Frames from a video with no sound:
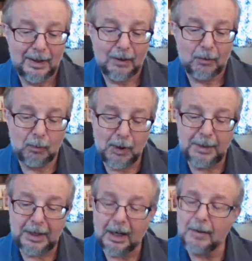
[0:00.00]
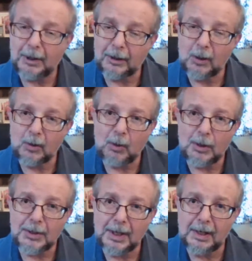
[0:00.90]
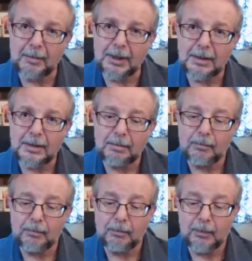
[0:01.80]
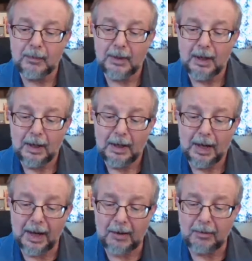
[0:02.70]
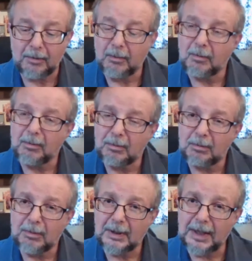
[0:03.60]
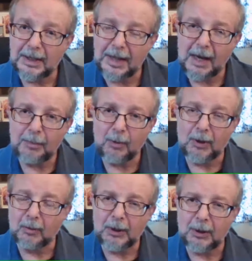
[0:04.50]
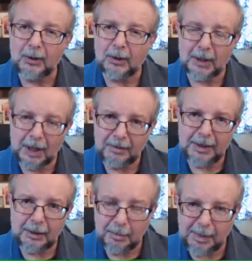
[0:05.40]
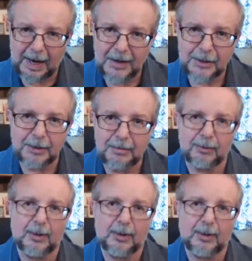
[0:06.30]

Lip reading: We become our own worst enemies. And at that point, we no longer have any compassion for